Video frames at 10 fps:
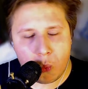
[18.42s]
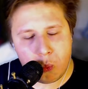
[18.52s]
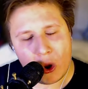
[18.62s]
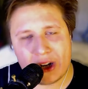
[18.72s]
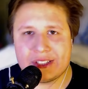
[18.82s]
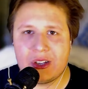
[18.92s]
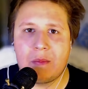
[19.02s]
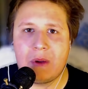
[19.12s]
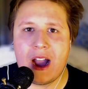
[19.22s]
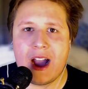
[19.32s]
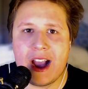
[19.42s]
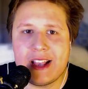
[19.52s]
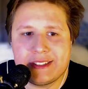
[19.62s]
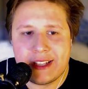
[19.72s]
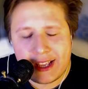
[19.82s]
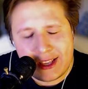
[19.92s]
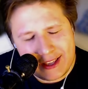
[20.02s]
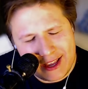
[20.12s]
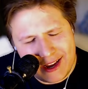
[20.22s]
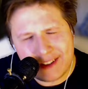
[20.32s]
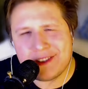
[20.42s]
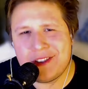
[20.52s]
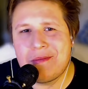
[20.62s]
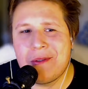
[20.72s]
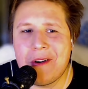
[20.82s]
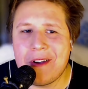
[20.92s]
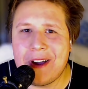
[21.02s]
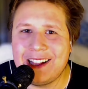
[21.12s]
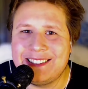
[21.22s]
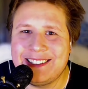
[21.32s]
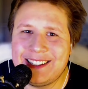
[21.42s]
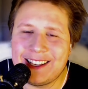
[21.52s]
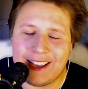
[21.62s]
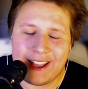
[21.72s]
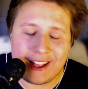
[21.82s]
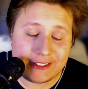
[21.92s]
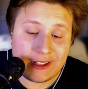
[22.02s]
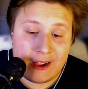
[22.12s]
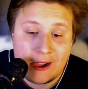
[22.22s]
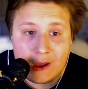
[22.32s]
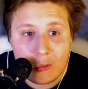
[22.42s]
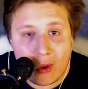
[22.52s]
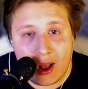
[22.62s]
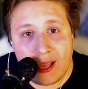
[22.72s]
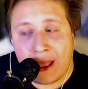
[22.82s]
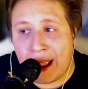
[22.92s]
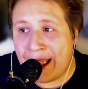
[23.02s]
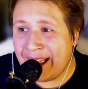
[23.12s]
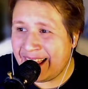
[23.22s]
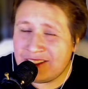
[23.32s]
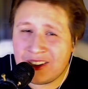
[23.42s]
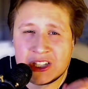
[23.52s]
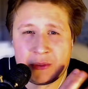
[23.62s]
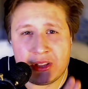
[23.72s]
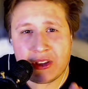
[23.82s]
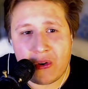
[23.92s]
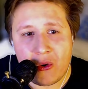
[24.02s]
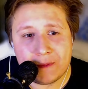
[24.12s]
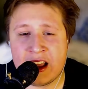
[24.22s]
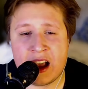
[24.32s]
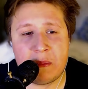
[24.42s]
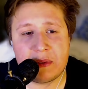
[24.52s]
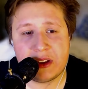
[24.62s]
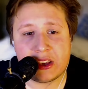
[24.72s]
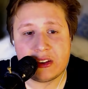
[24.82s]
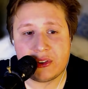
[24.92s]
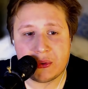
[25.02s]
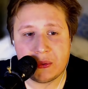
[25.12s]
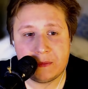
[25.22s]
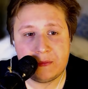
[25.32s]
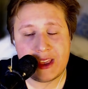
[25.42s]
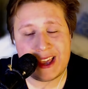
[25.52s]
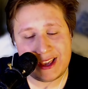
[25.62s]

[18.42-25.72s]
What is up, guys? It's your boy IDK, and well, in today's video, I'm bringing you a